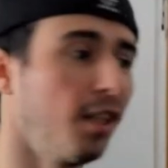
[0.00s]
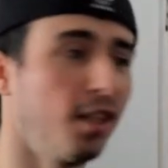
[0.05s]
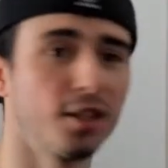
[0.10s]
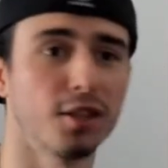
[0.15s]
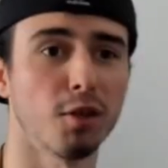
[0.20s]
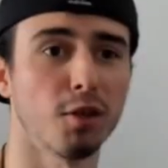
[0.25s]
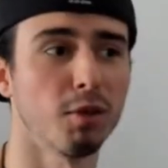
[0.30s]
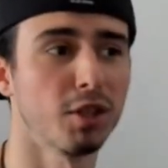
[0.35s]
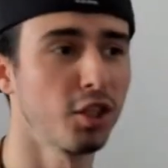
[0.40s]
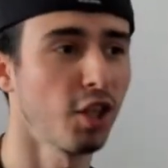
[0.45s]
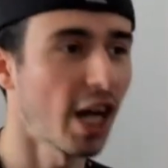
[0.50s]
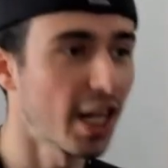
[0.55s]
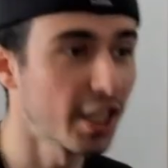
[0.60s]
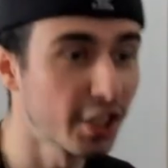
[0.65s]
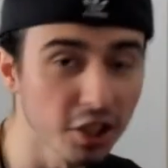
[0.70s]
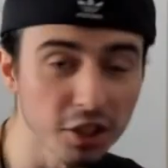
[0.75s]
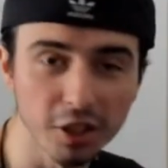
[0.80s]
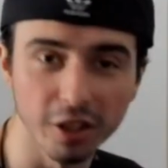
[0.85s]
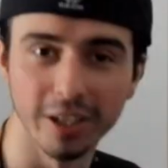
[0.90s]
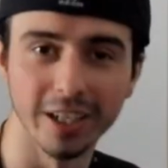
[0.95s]
so what do I
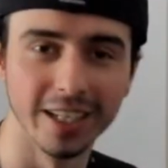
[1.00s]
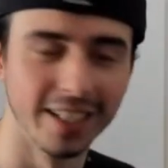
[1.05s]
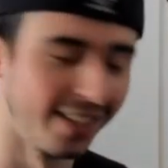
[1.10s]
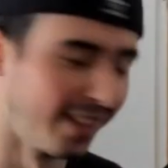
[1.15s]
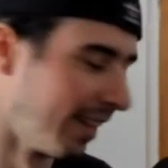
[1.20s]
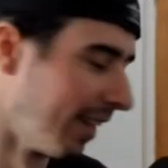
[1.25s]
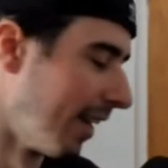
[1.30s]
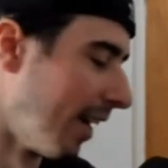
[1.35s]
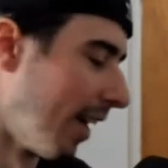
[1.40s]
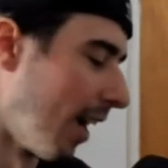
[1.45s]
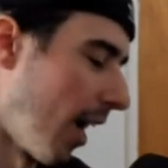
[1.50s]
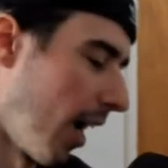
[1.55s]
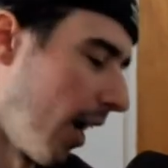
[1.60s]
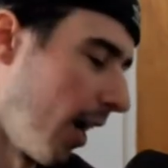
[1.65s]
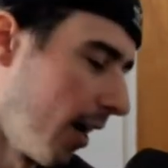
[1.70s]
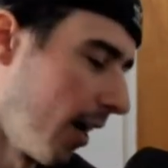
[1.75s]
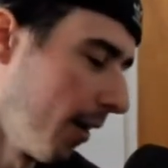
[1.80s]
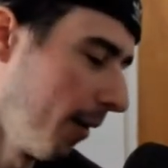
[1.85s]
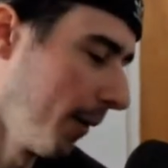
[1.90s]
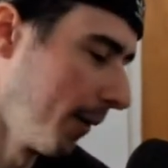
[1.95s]
do?
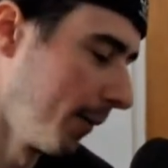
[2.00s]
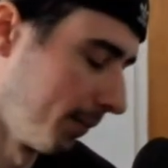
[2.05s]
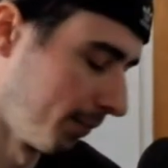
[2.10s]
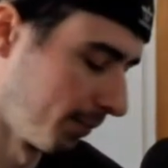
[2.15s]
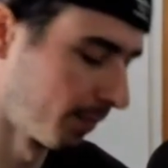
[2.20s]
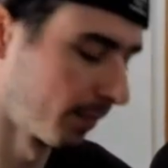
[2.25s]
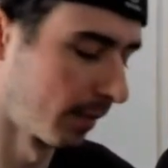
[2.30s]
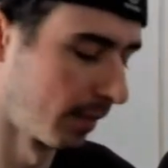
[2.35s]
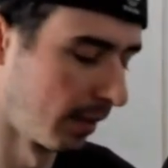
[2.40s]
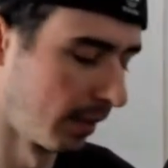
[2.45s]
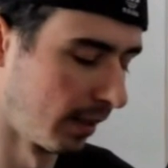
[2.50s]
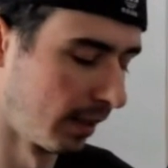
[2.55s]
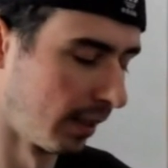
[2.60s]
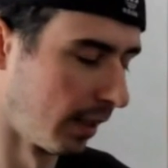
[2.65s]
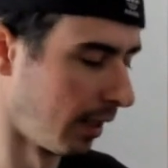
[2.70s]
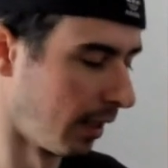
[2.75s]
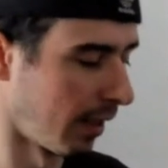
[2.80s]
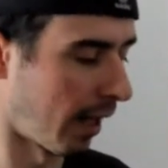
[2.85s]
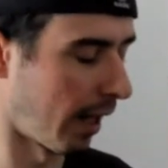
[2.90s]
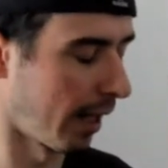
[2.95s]

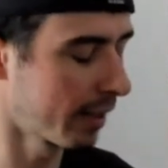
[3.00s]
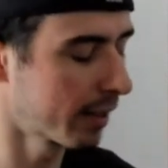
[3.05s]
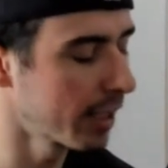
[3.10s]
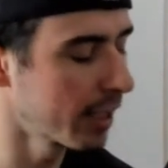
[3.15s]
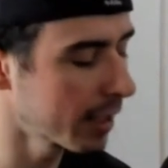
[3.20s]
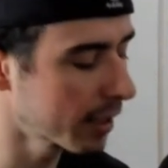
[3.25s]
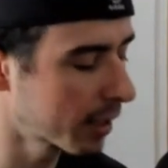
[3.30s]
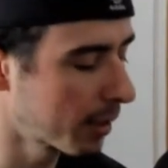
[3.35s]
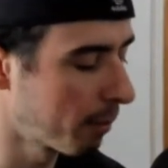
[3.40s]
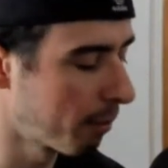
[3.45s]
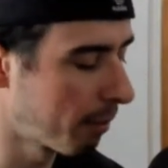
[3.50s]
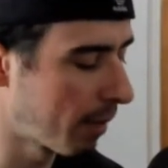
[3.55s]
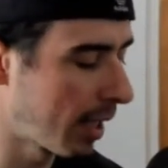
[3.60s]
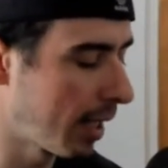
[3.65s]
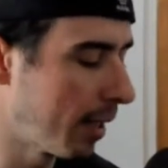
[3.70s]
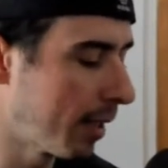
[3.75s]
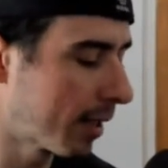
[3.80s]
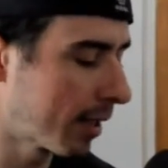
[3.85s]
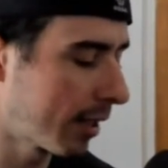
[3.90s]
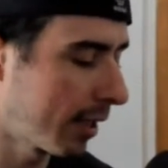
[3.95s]
I think the
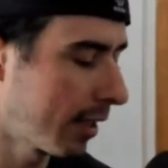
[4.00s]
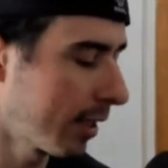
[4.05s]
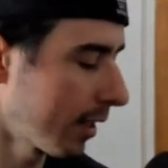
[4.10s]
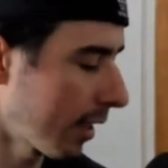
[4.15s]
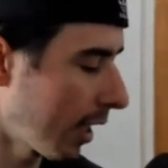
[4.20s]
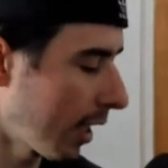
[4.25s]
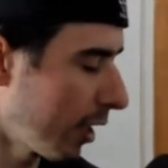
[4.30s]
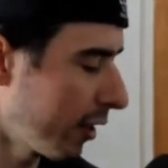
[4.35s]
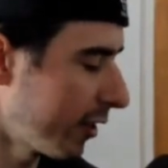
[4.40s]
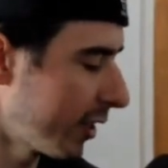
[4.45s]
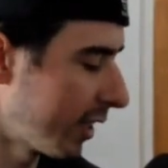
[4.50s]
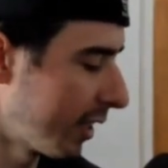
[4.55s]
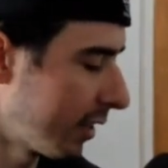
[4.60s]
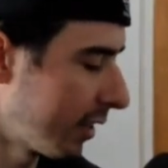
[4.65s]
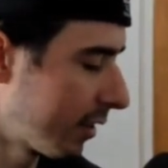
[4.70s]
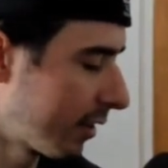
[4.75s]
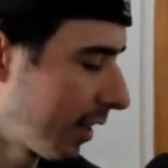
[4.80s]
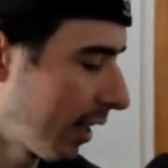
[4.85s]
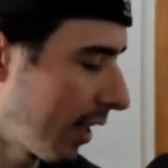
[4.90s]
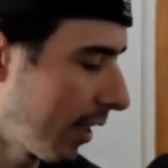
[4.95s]
main thing now
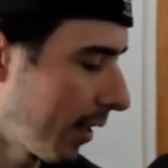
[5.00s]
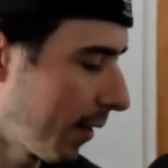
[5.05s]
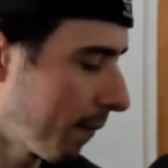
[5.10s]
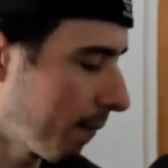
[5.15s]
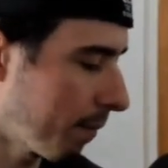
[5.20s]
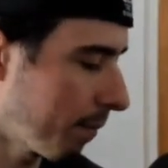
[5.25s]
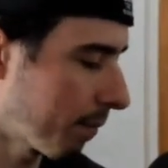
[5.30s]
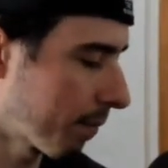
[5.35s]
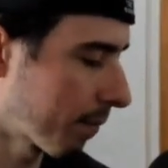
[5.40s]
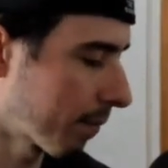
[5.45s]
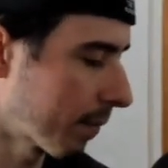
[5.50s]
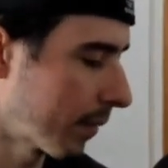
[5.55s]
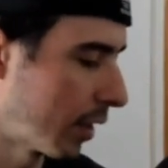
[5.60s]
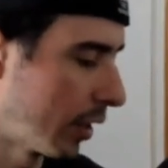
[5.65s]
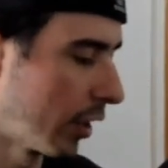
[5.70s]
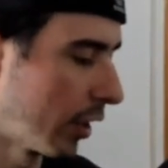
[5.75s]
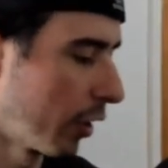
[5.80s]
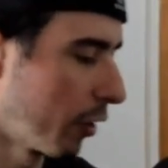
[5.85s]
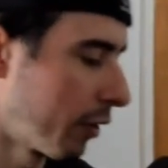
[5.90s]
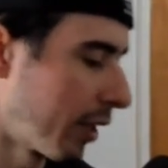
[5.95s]
is that,
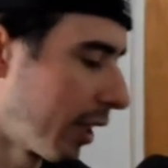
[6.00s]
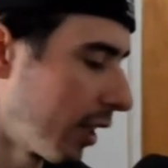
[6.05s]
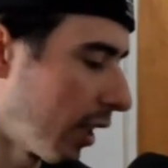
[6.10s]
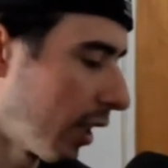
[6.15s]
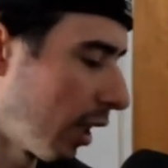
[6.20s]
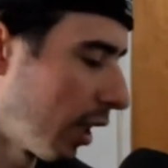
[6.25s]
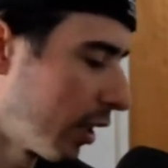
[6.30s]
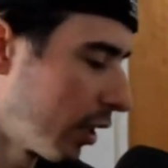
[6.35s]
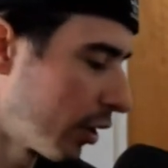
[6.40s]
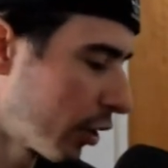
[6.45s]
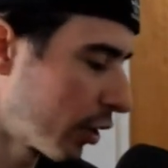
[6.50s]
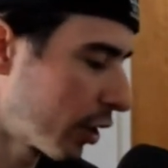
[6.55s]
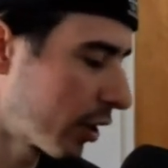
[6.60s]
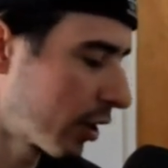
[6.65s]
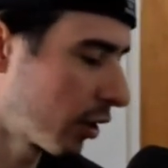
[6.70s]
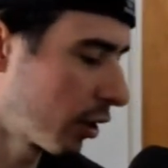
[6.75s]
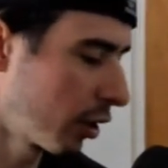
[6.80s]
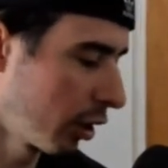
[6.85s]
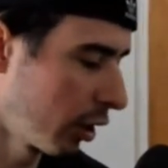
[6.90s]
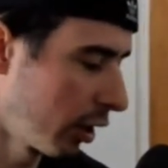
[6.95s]
you know, they
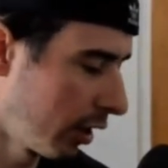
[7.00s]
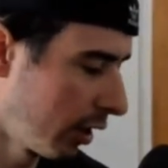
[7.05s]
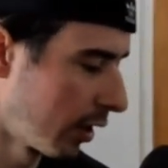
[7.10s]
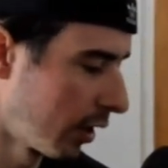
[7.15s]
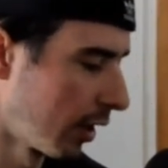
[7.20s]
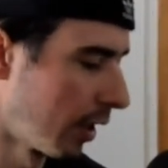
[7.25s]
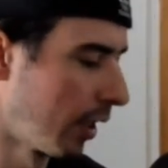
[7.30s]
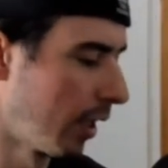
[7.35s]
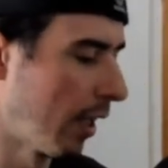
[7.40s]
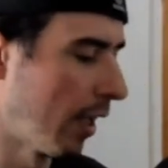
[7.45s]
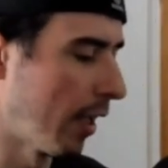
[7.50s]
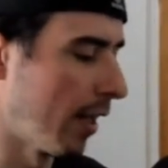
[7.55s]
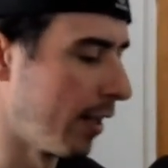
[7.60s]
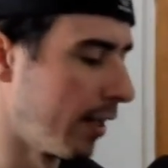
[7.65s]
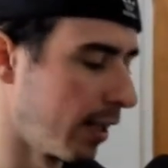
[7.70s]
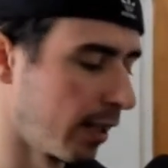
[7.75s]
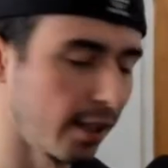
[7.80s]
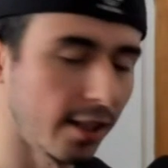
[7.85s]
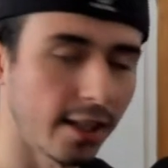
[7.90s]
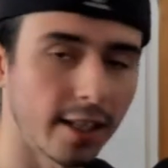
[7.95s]
understood
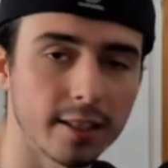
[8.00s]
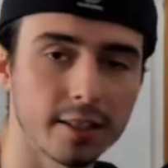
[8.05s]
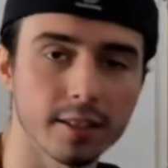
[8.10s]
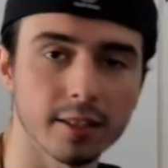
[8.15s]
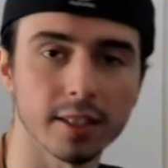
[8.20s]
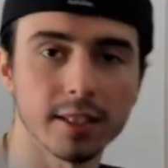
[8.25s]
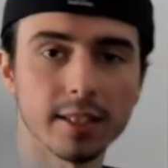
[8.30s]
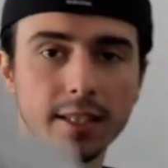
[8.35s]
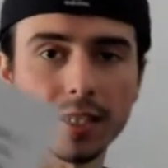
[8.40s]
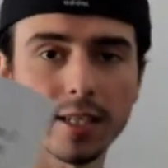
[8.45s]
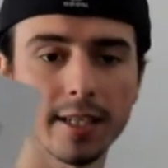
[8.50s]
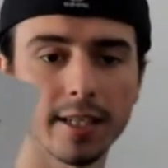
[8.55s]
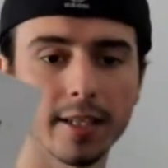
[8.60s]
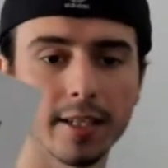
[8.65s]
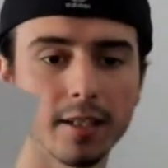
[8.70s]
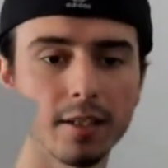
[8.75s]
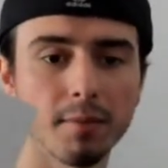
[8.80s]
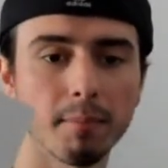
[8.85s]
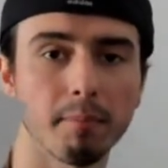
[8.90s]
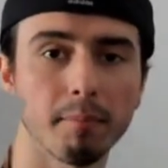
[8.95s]
the lesson
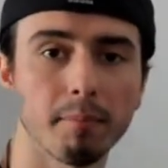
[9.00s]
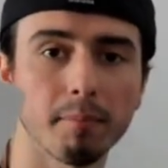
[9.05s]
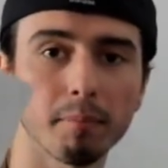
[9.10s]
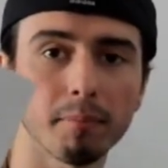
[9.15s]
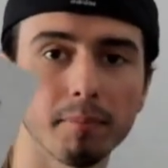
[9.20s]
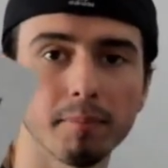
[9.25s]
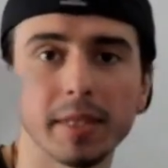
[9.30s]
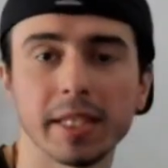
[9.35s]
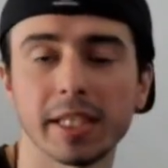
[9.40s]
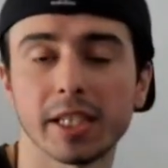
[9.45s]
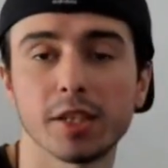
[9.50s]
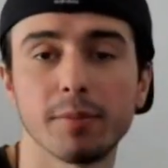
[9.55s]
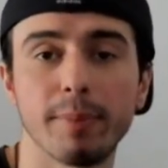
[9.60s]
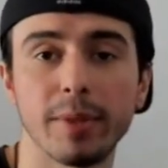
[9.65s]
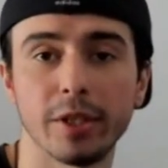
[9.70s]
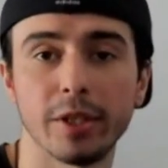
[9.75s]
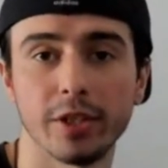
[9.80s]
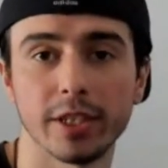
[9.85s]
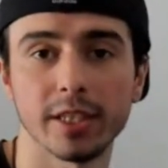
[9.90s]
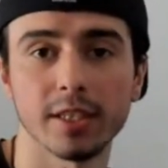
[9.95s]
and
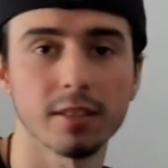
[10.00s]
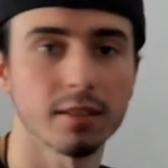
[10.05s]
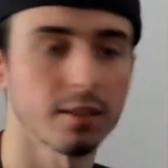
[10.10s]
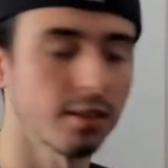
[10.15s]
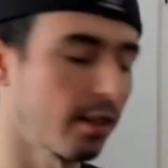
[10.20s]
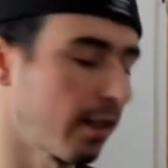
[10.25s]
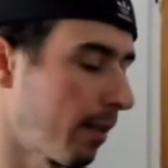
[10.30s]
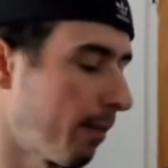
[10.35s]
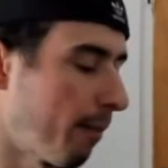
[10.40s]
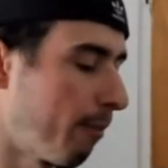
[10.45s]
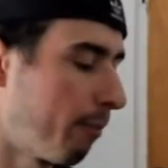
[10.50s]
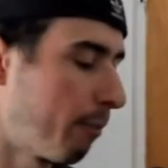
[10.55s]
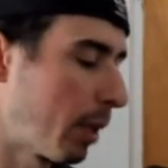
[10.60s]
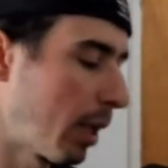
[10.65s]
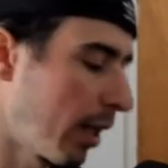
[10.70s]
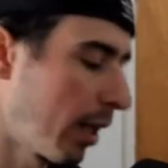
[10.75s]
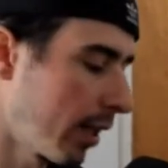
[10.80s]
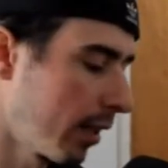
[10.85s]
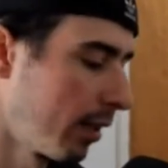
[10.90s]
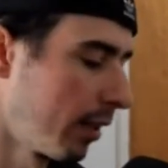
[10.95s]
experience,
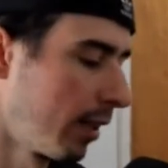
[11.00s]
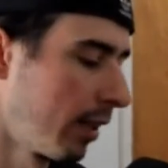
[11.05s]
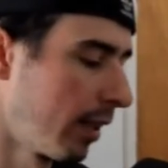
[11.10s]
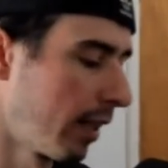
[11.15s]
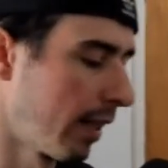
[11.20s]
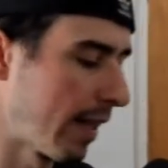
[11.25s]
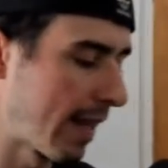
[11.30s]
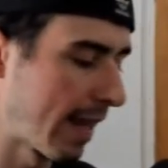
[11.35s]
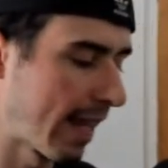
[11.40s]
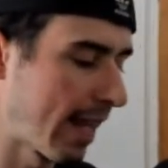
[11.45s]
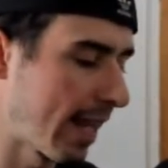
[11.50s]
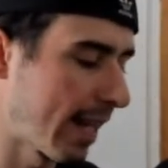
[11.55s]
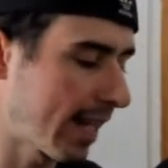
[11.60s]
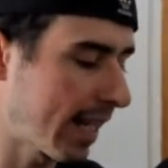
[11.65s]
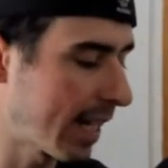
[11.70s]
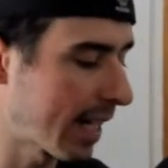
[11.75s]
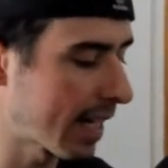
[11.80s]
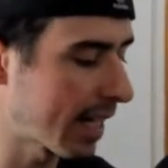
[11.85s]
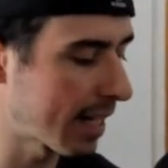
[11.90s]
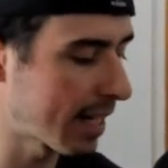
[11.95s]
but they
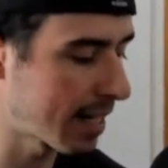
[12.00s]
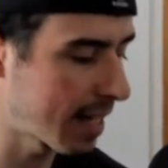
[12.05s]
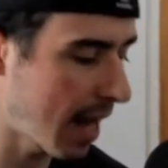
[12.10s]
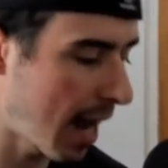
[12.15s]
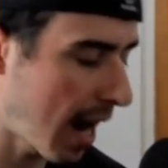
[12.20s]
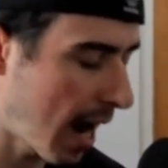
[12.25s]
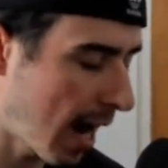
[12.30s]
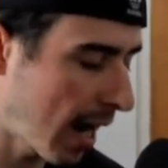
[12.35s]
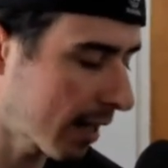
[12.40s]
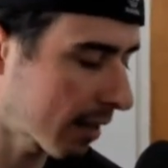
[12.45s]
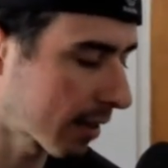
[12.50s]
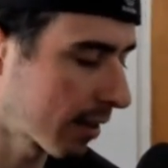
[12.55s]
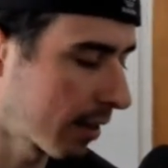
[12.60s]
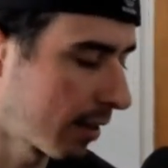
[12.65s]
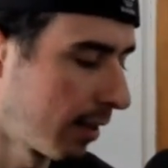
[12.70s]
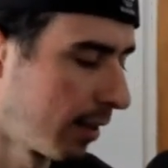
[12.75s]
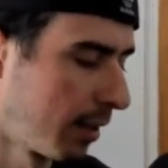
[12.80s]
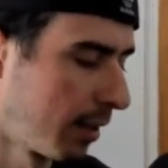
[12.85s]
cannot,